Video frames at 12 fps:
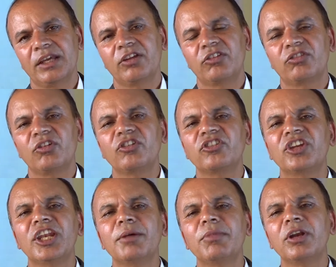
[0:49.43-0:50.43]

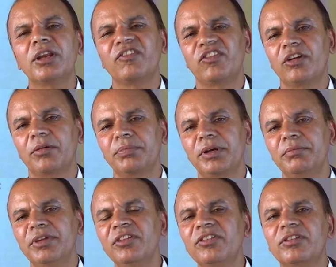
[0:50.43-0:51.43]
Sustainable development
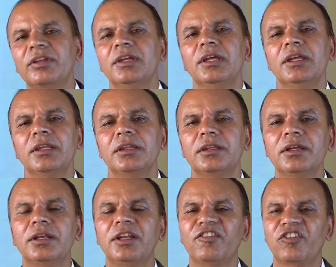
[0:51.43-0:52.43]
means the
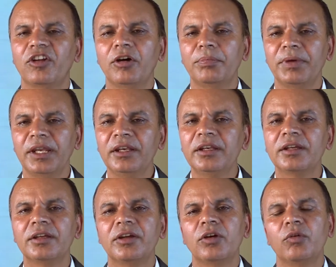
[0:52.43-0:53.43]
development
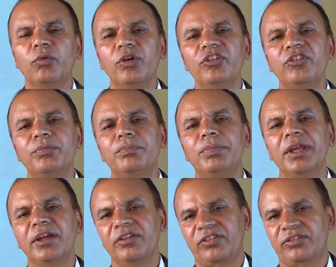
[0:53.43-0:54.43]
which
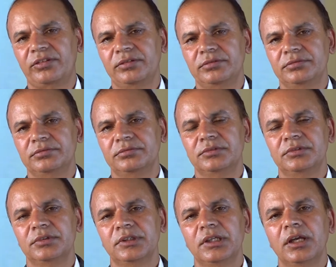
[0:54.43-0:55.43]
brings
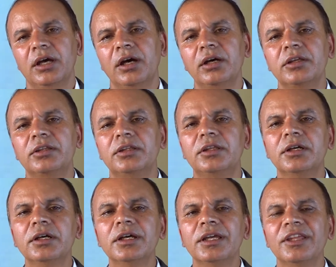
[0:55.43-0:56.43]

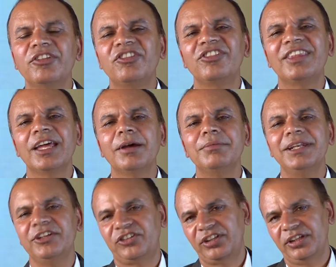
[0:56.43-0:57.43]
the
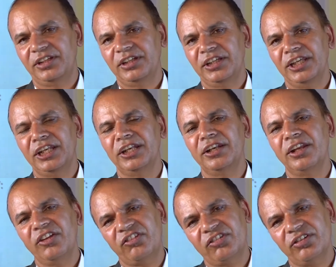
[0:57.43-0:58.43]
stability in
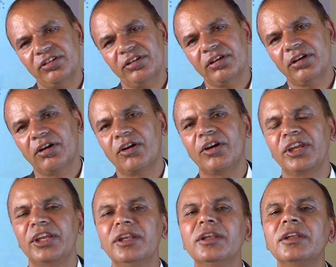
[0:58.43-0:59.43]
nature or
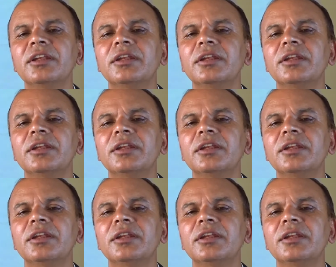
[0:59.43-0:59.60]
in